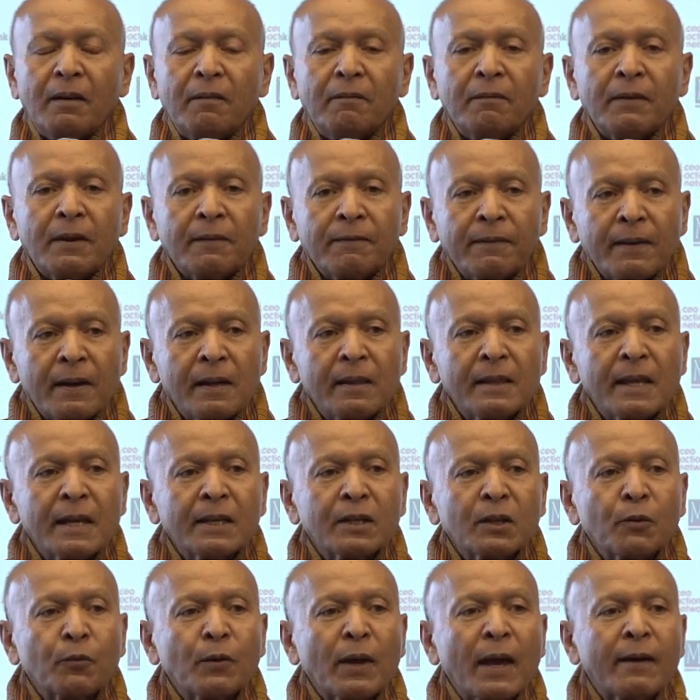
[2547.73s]
we feel
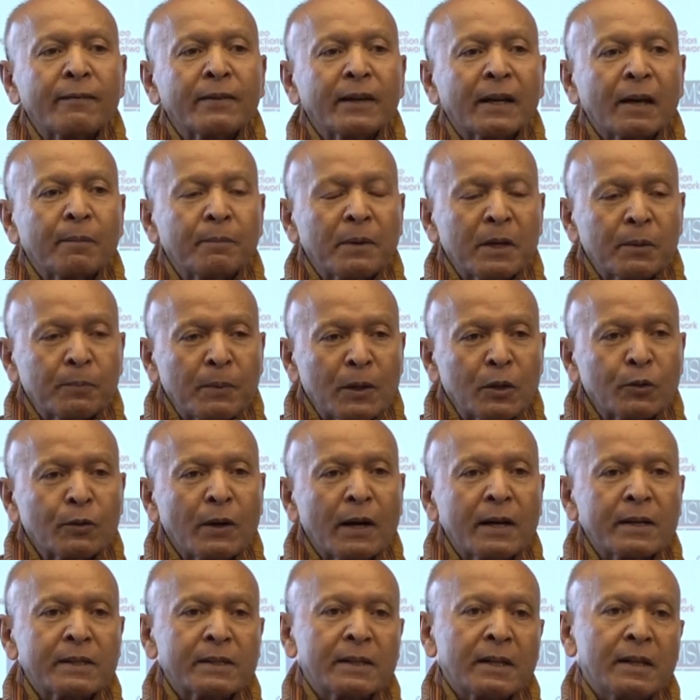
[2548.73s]
that we have a commitment to
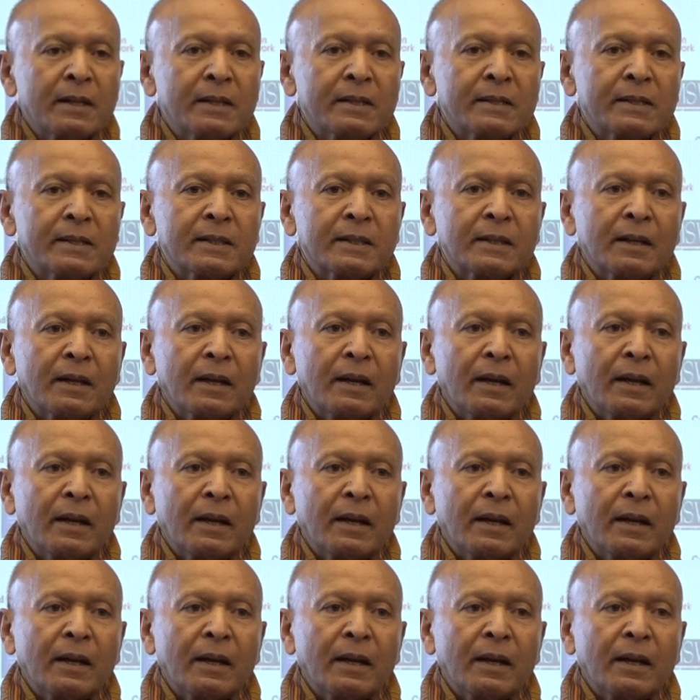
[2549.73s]
ourselves.